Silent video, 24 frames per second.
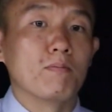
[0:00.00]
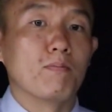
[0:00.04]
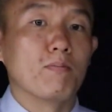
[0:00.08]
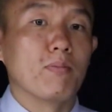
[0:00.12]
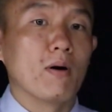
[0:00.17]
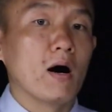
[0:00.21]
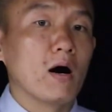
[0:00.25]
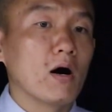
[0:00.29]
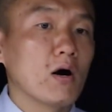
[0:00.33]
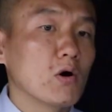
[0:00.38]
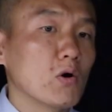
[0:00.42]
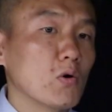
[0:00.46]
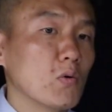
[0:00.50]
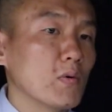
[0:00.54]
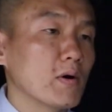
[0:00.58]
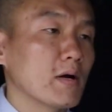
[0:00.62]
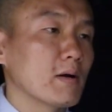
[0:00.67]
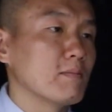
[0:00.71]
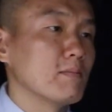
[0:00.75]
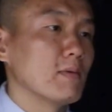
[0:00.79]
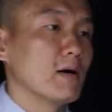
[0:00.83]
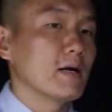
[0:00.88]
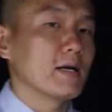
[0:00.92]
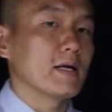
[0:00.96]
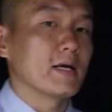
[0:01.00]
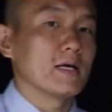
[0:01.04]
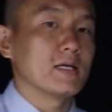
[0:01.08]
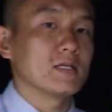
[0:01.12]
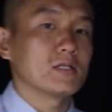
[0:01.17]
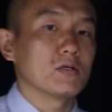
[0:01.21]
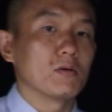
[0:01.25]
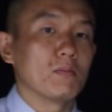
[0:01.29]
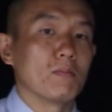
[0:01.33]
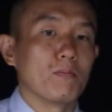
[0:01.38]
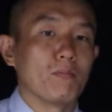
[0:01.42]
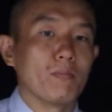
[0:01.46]
borrowing money
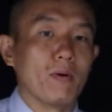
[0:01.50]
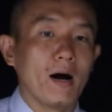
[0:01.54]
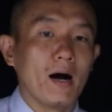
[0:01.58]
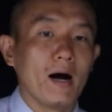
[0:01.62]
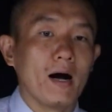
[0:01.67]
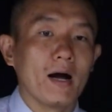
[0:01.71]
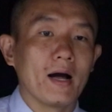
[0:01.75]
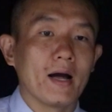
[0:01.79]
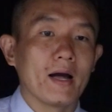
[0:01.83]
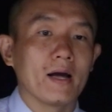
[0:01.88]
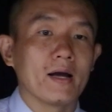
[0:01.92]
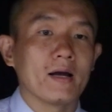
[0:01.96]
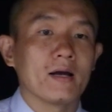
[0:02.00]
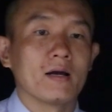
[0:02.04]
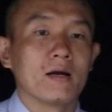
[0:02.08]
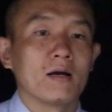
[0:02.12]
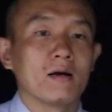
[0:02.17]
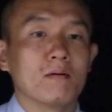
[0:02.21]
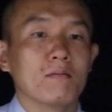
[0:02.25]
to buy